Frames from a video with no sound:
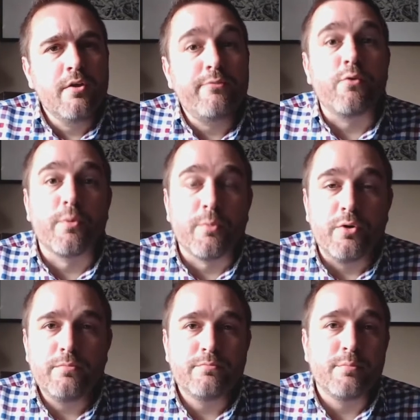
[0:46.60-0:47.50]

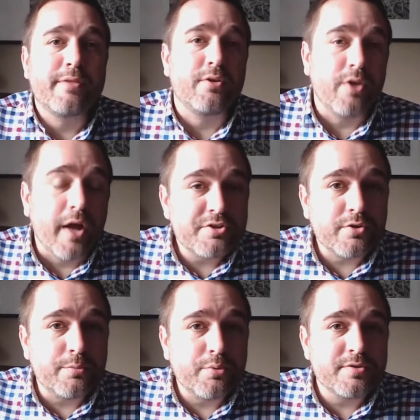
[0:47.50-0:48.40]
formal
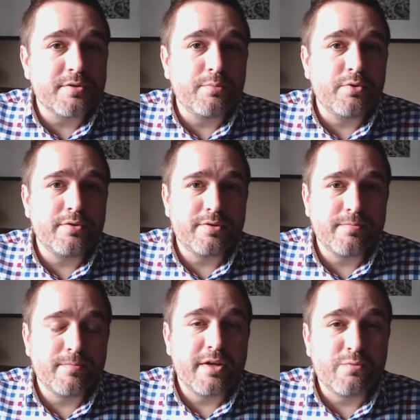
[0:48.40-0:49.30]
methodological principles,